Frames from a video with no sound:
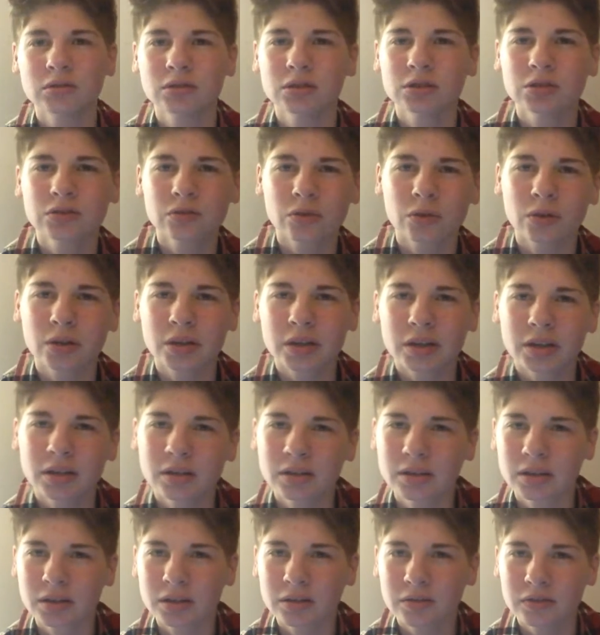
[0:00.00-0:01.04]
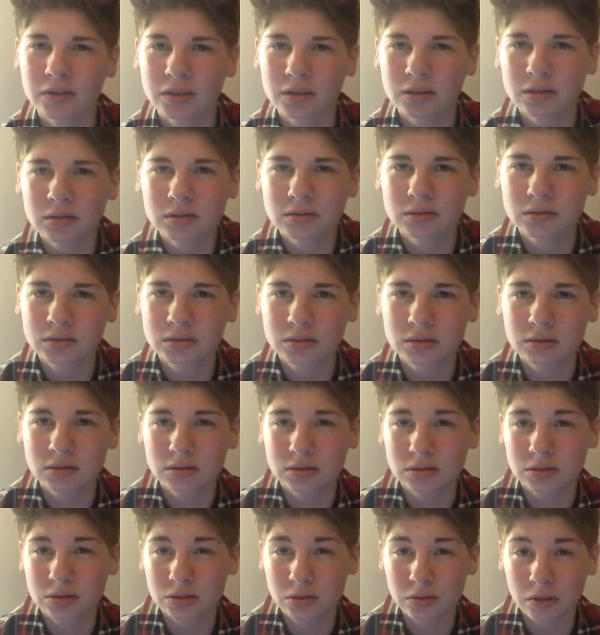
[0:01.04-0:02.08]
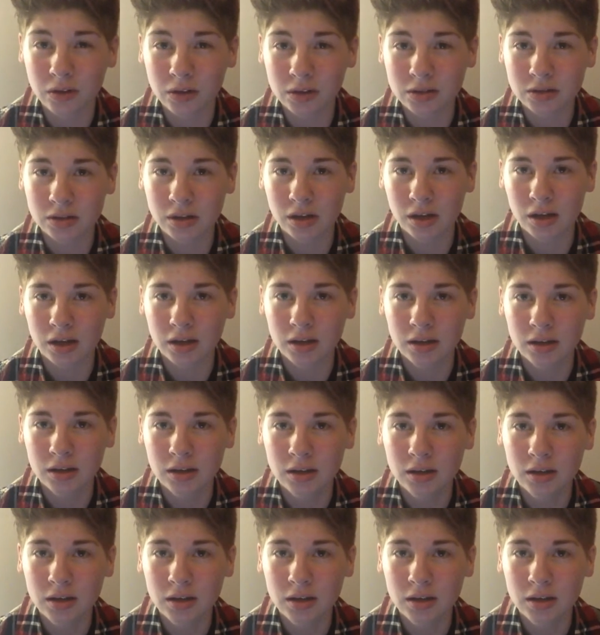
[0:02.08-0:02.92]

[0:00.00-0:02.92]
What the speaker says: dysphoria that I feel so far today.